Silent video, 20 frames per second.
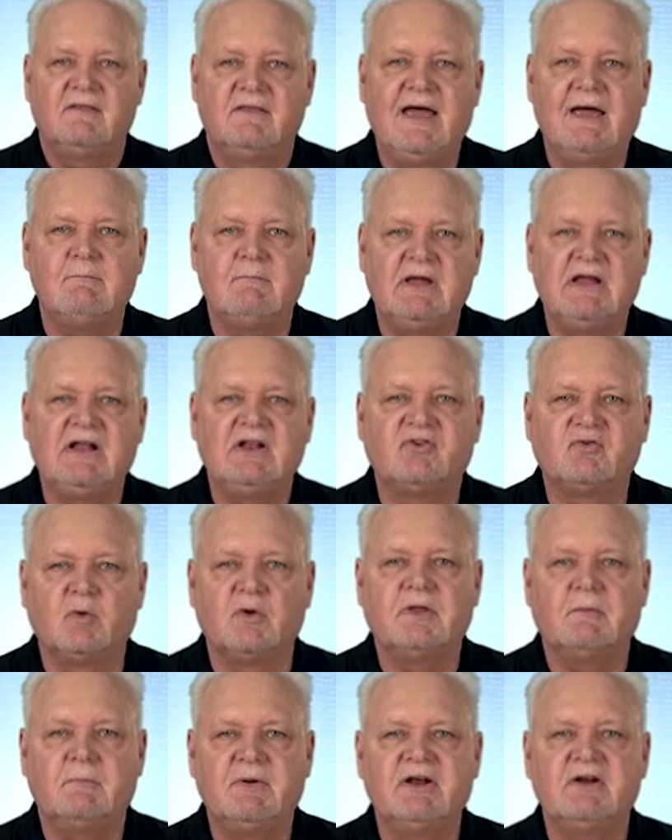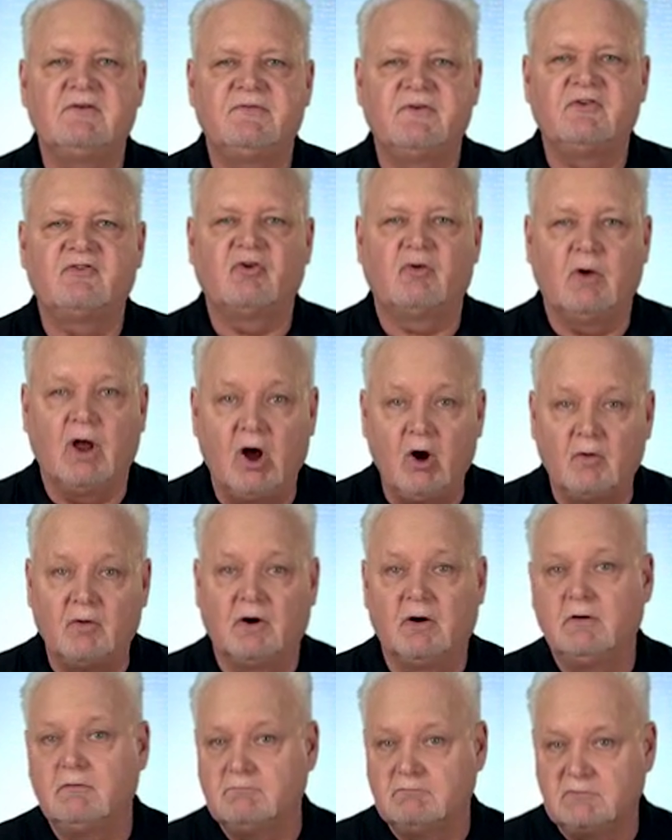That means when the beneficial
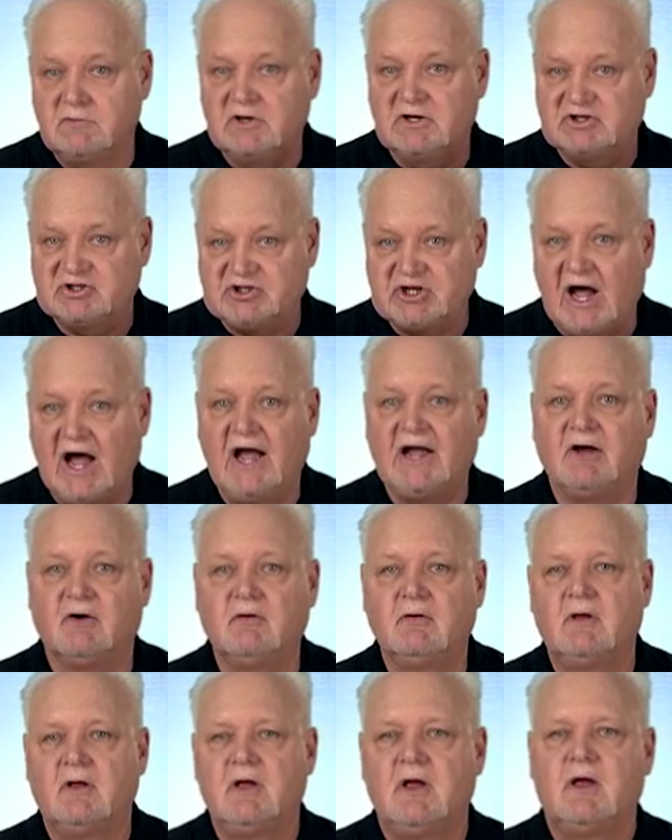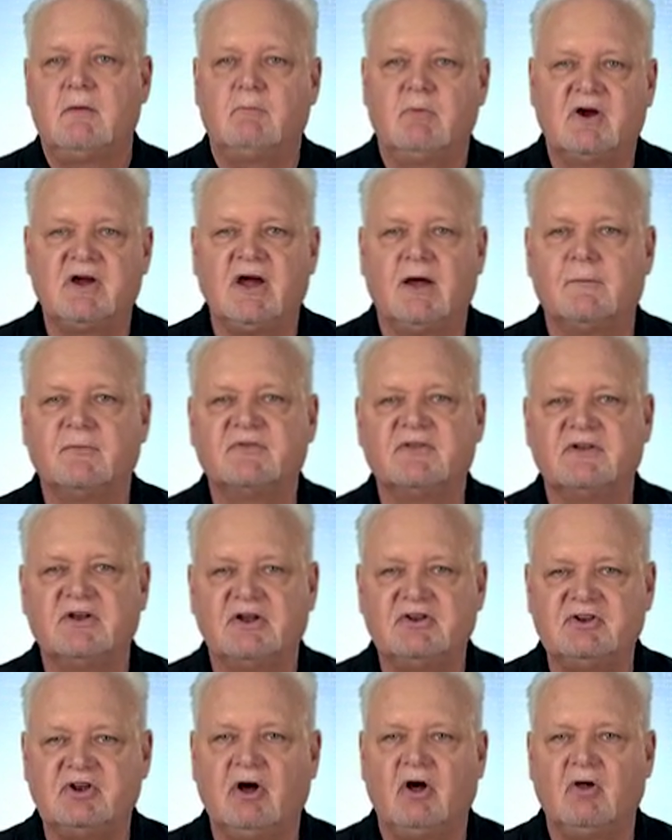owner, the child, becomes an
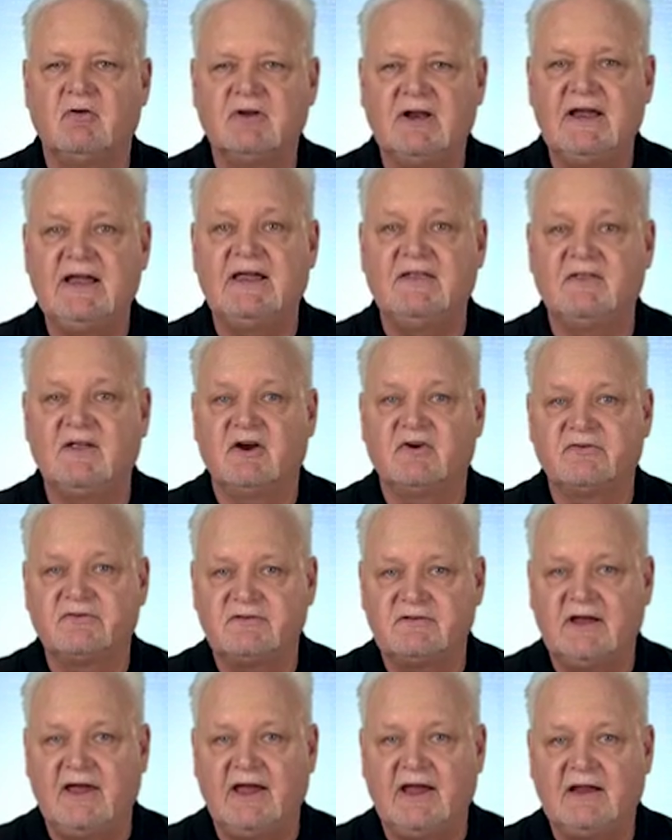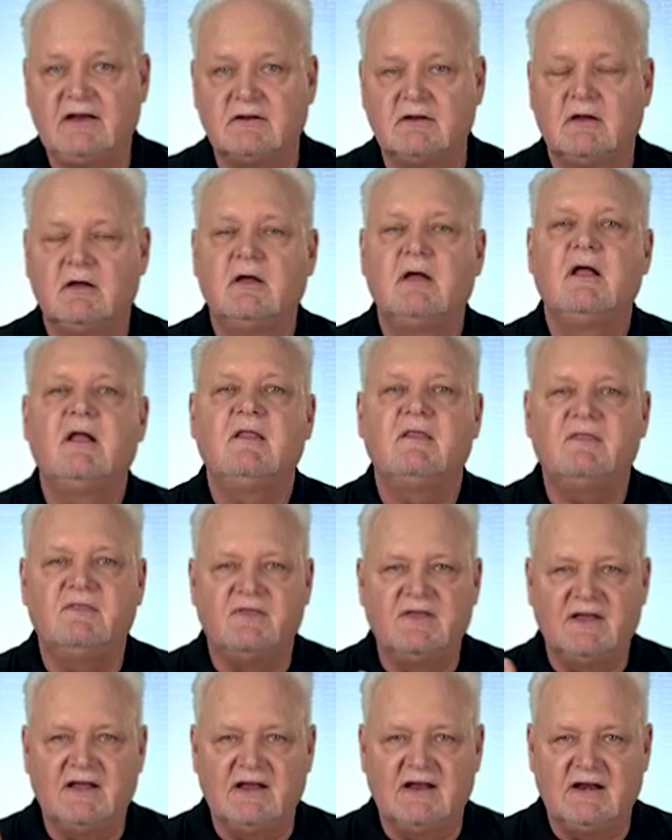adult in their state,
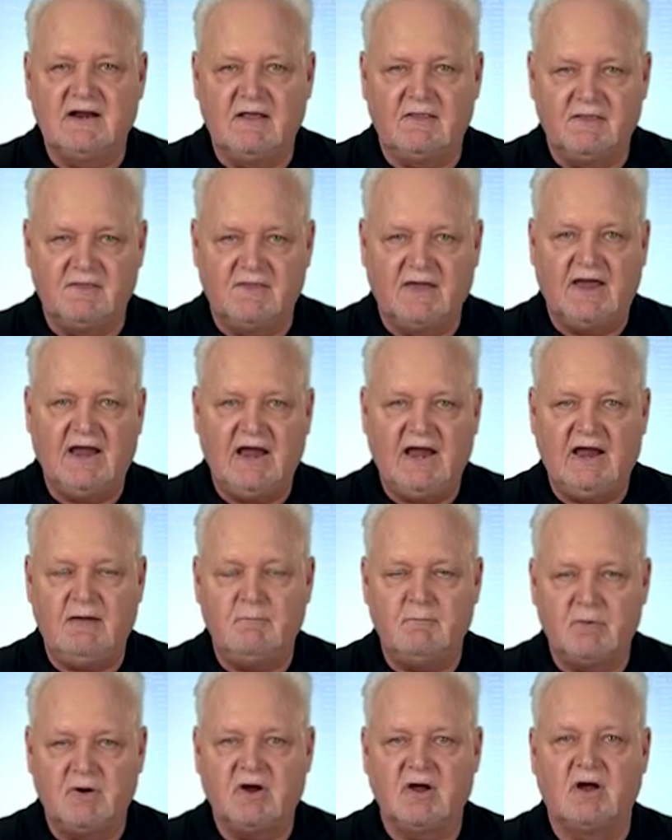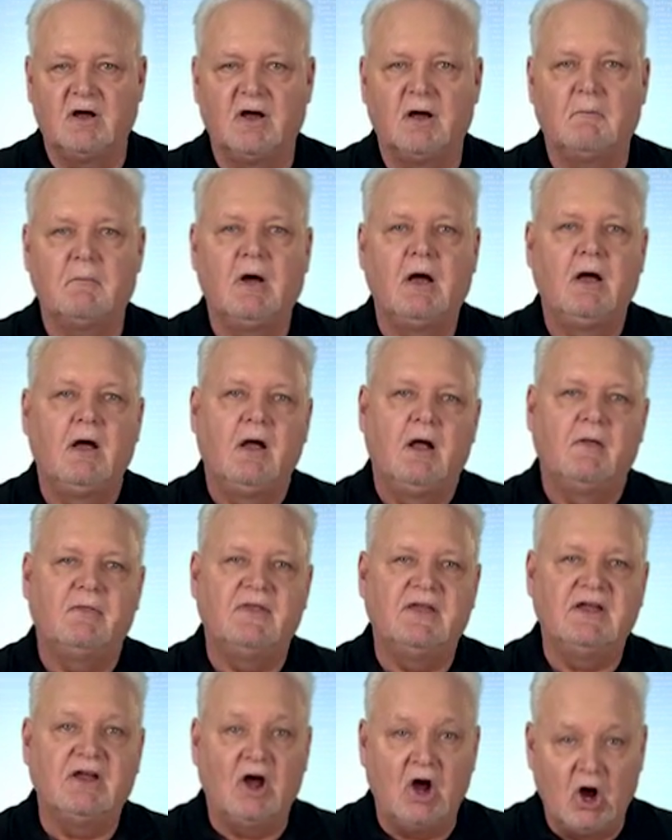then they become
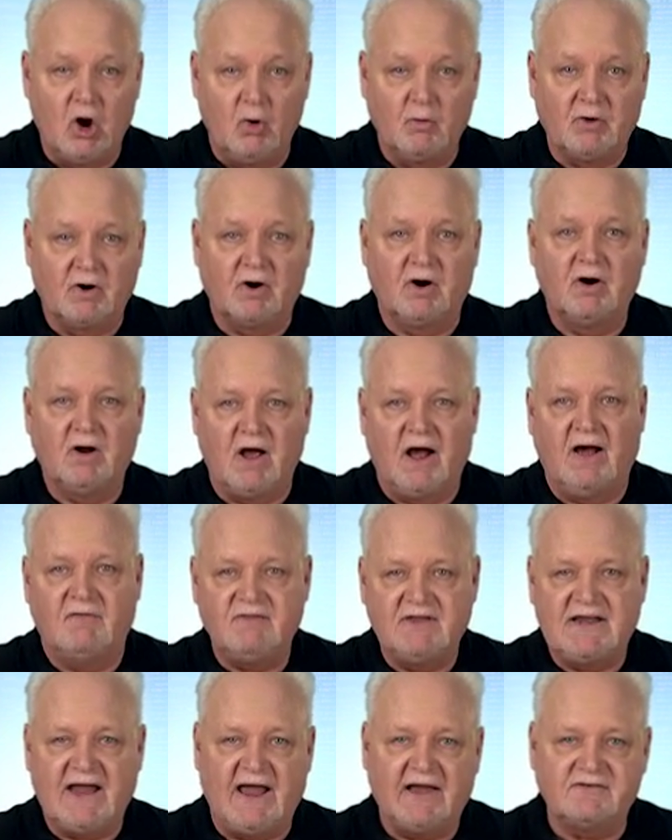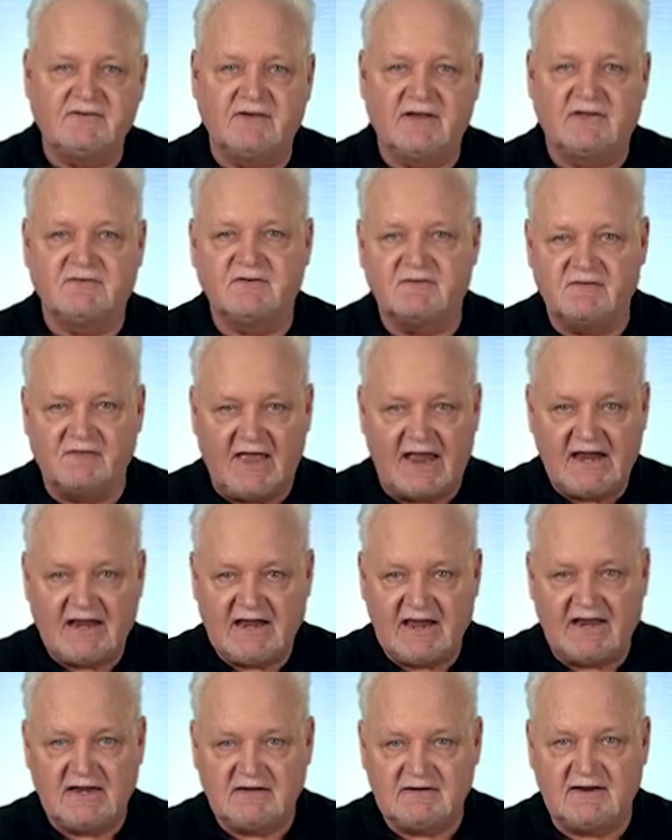the owner of the assets. They
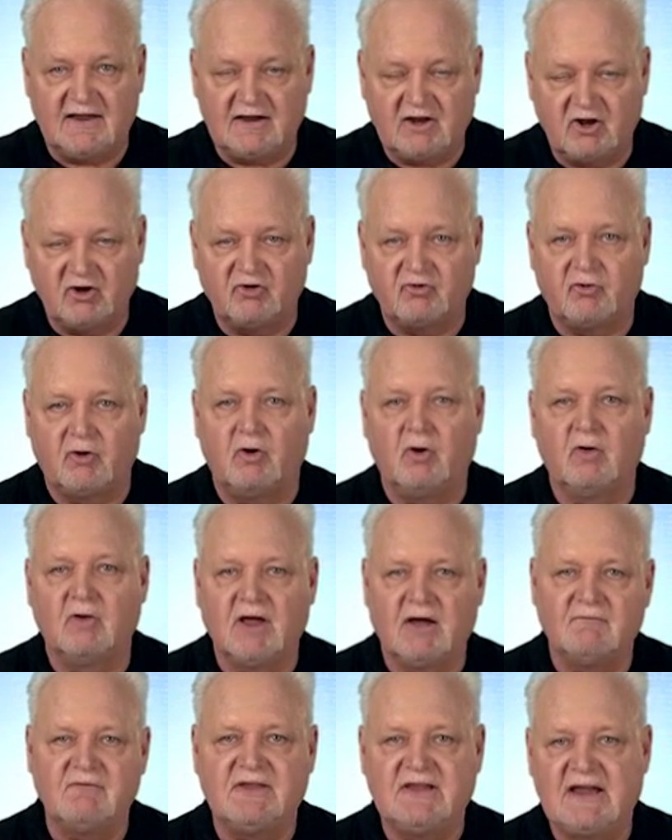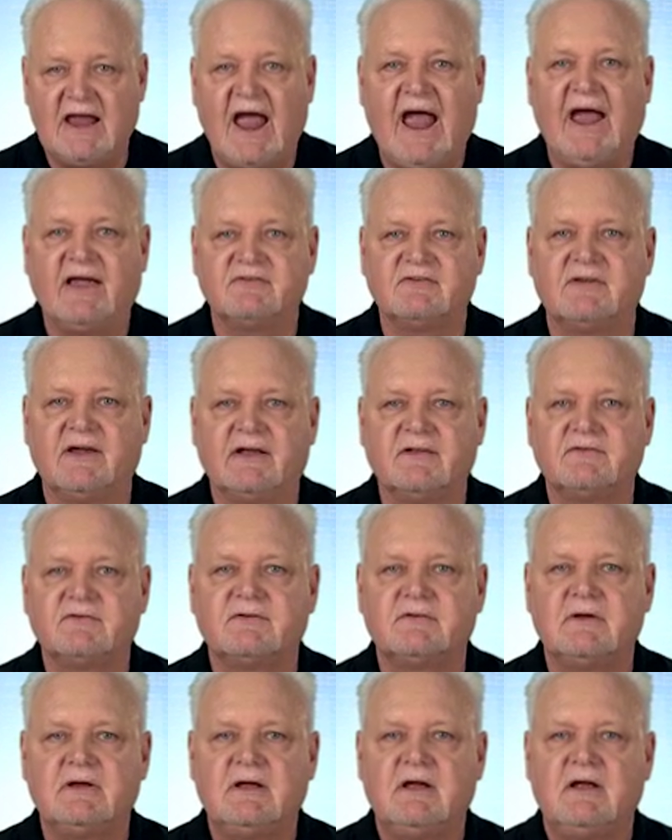can take control of the assets.